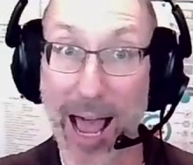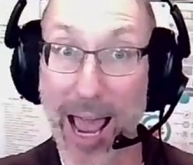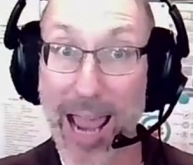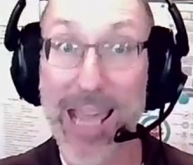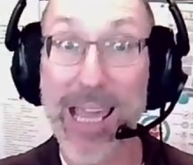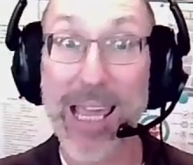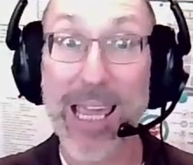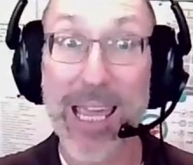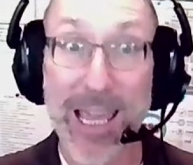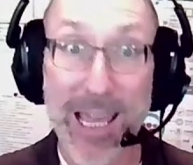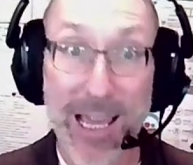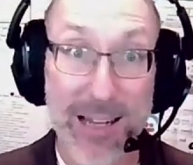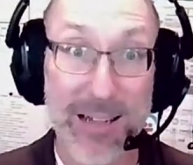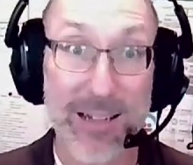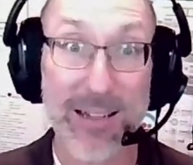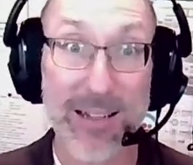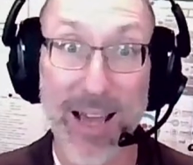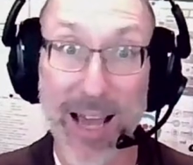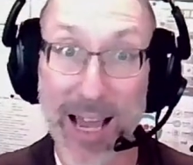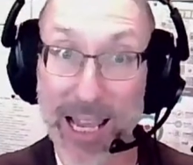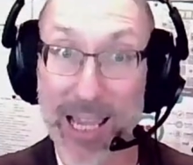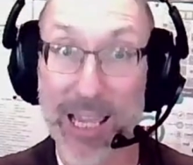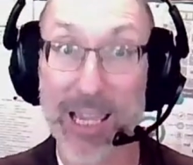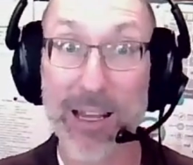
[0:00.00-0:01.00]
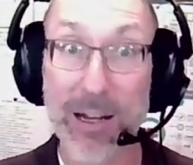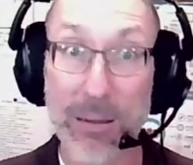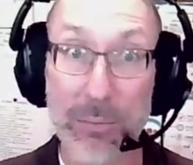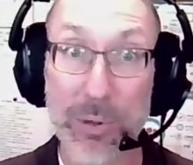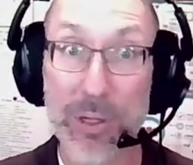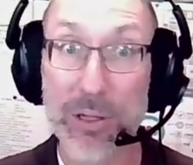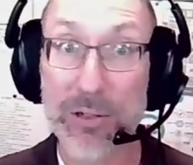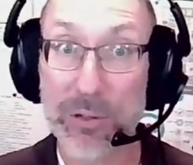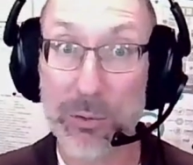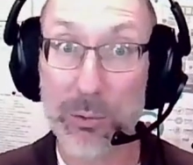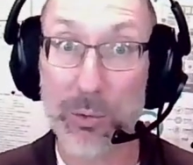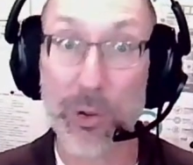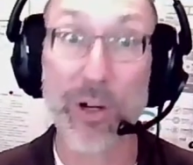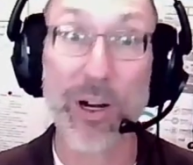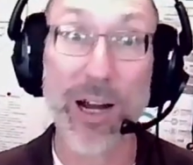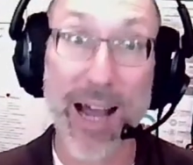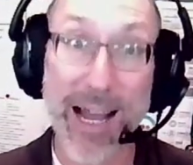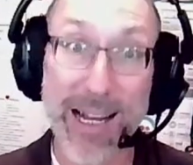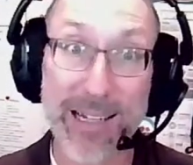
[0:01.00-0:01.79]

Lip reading: I get a piece of work.